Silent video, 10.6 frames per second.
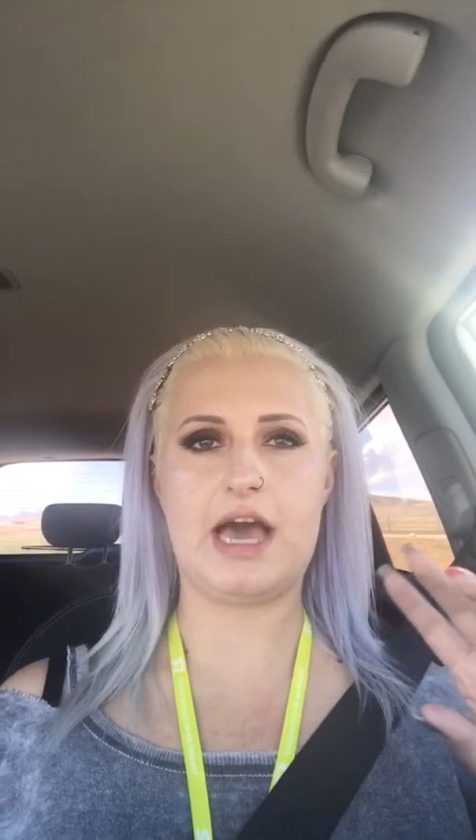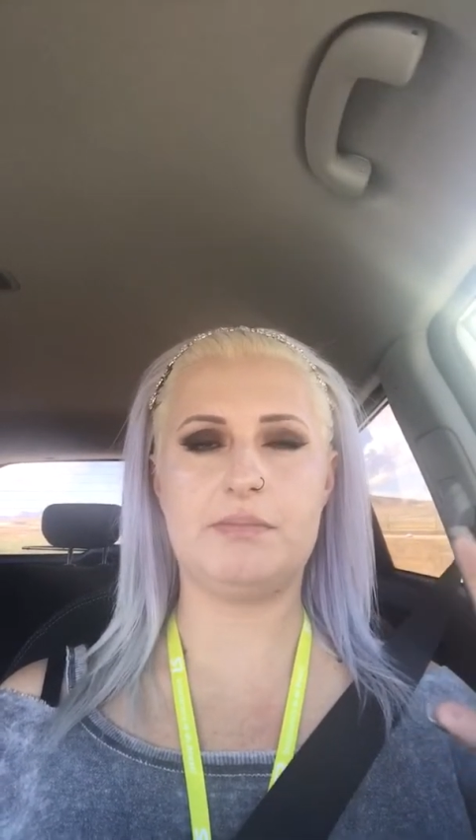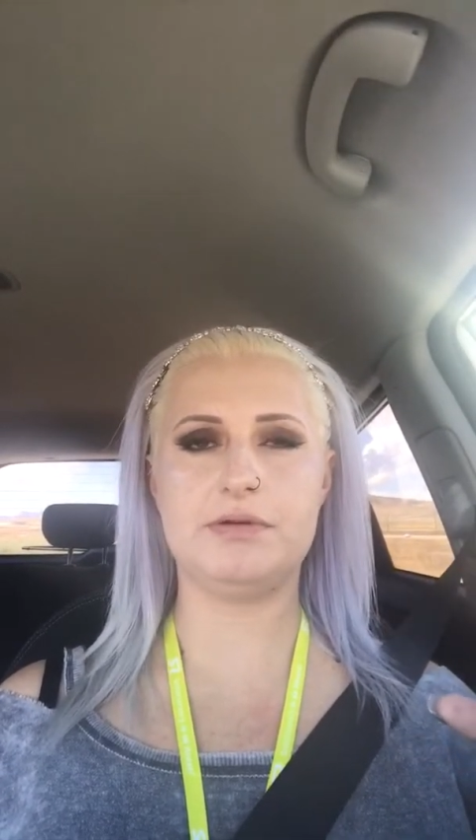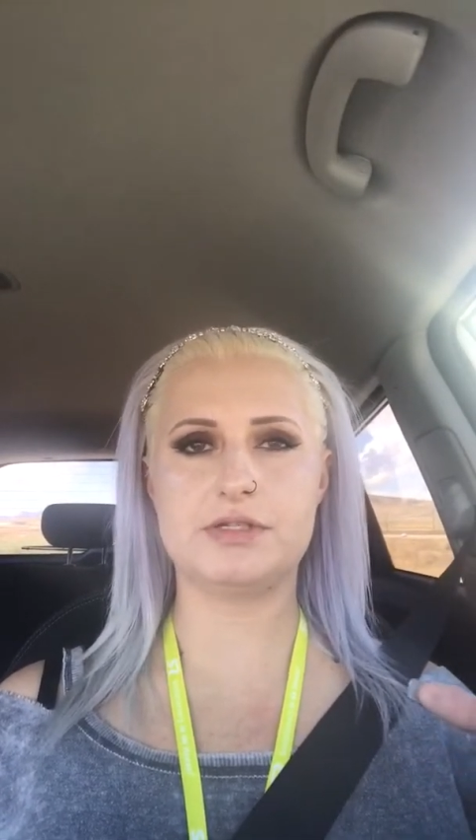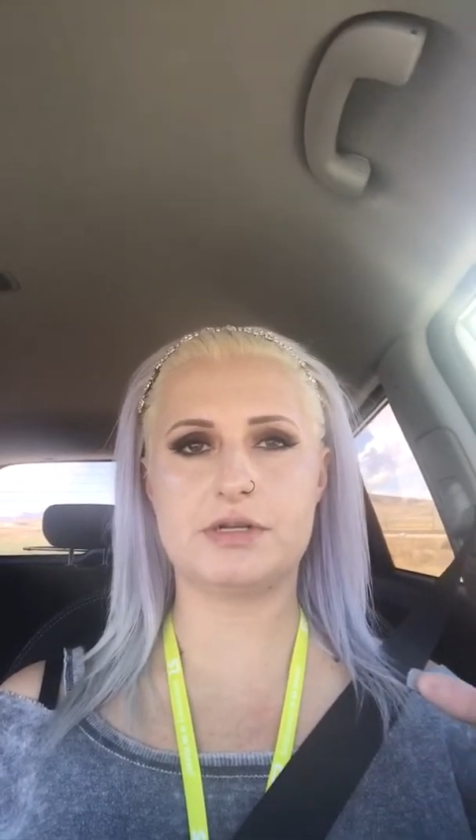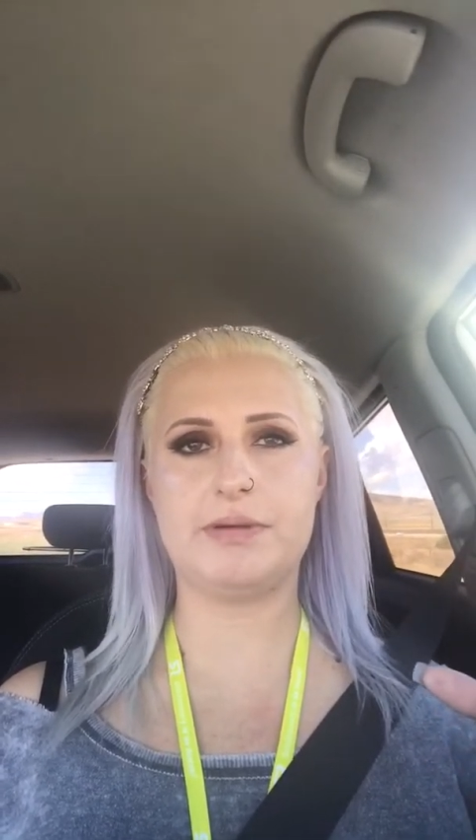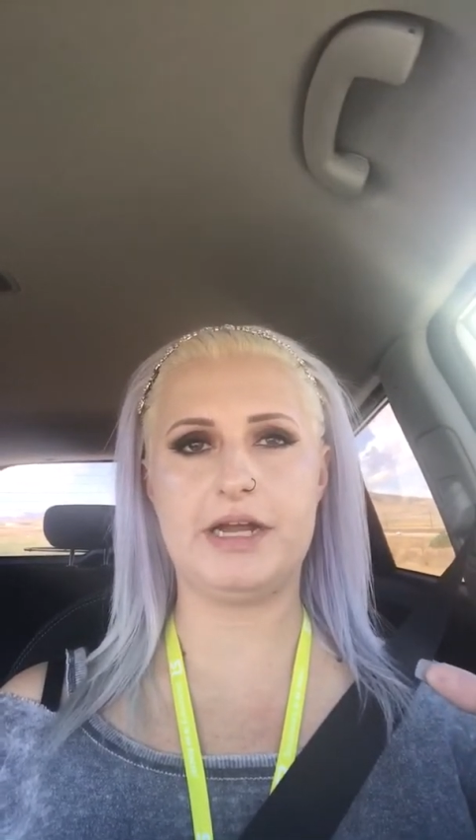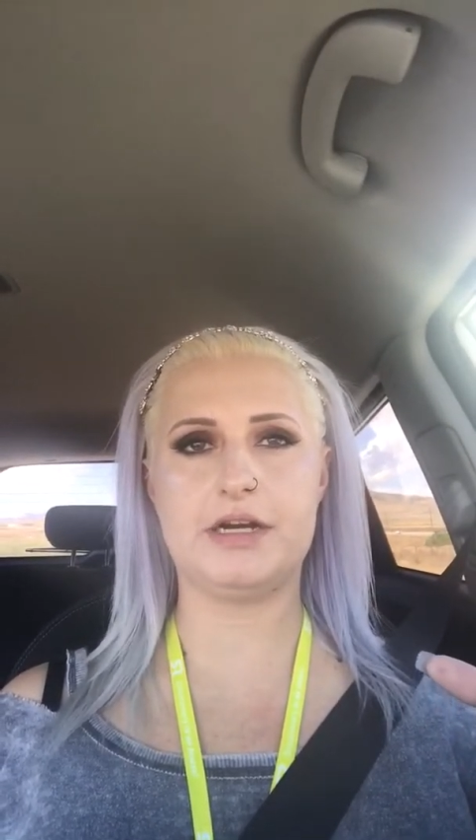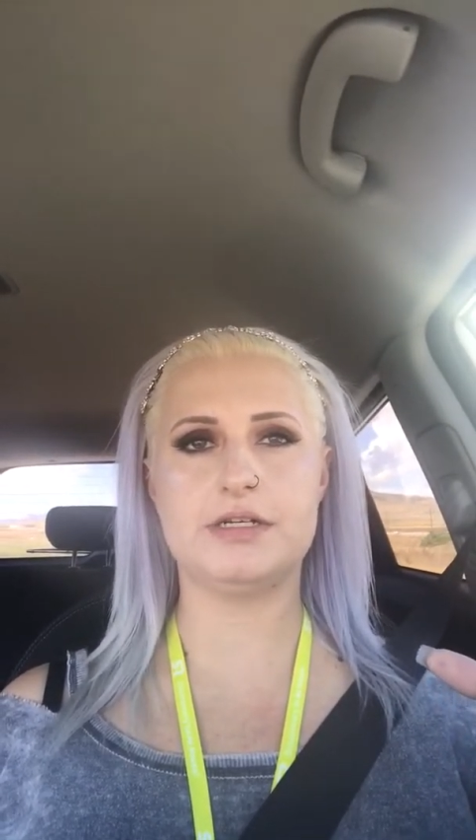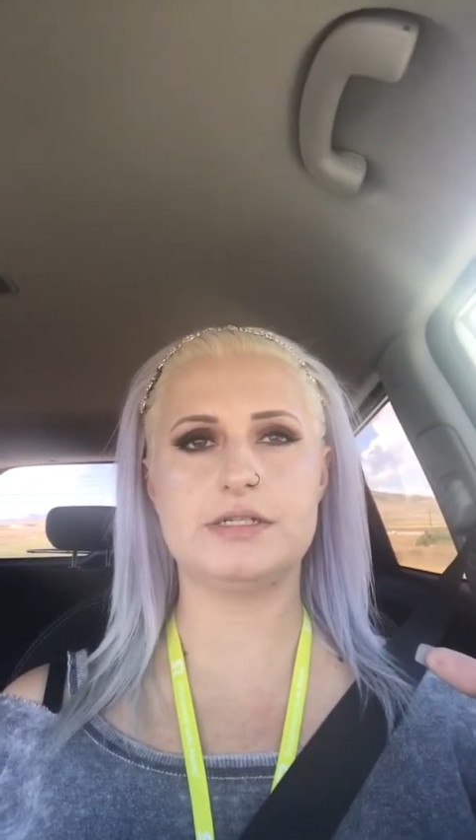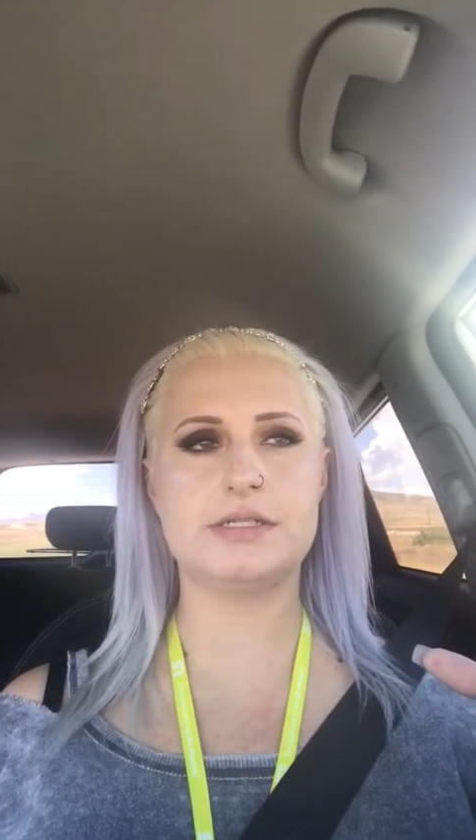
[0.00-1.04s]
apples or
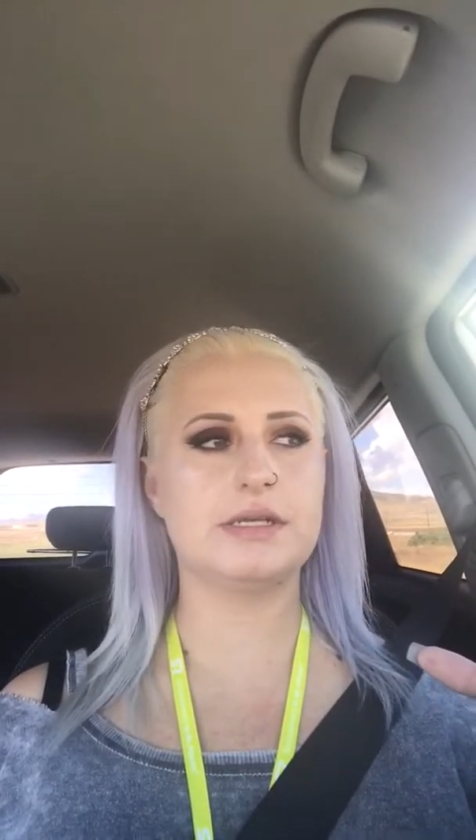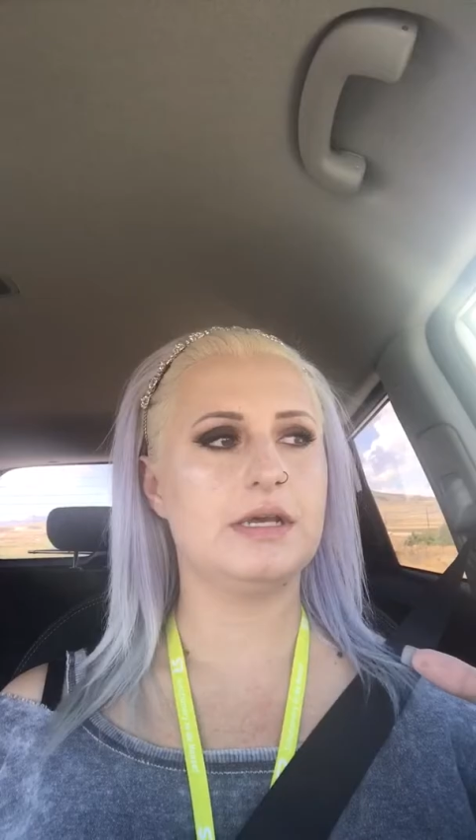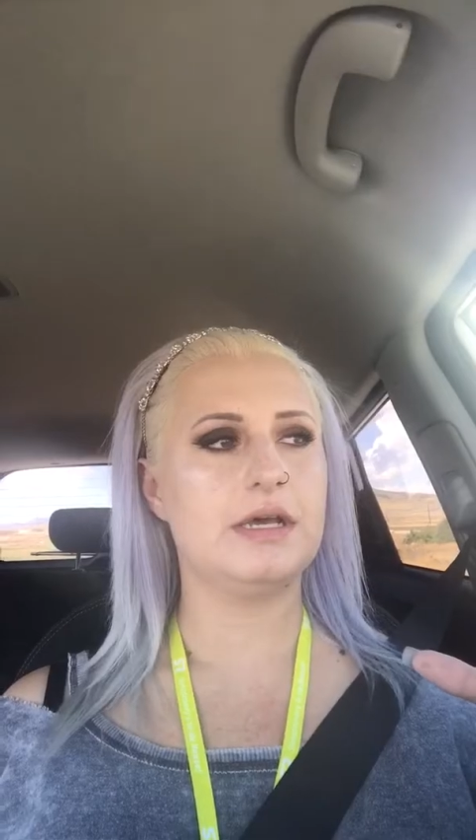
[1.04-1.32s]
pears.